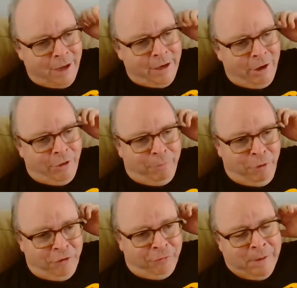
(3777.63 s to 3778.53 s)
The
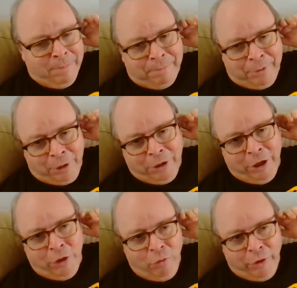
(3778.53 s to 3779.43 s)
push me pull
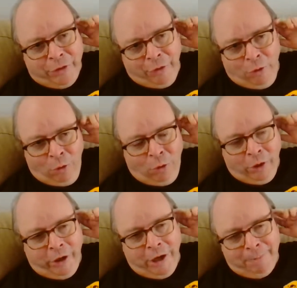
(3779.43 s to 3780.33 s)
you with the
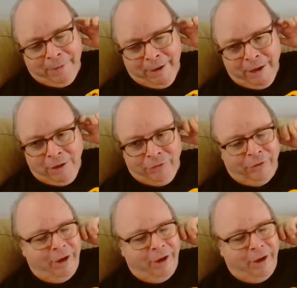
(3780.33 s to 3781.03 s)
whole guppies